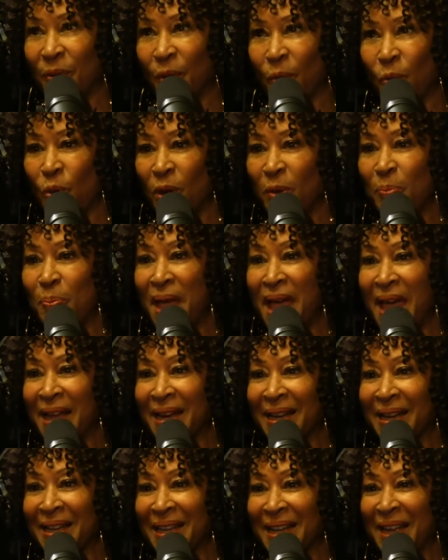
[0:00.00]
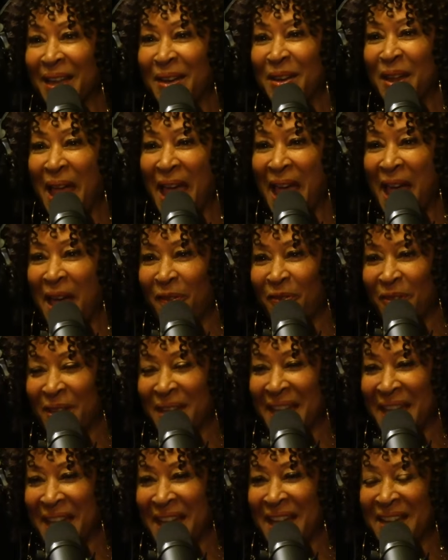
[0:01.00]
wood paneling and the
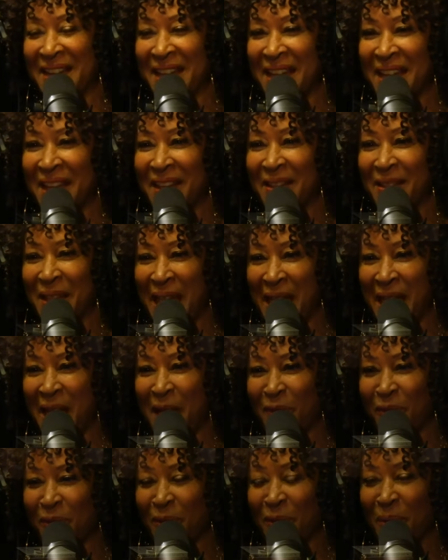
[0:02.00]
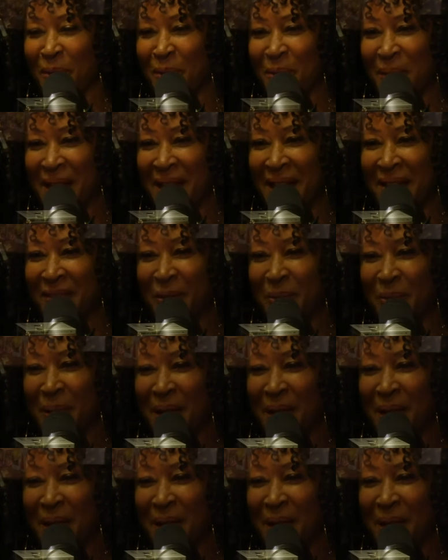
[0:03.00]
afghan and the afro and the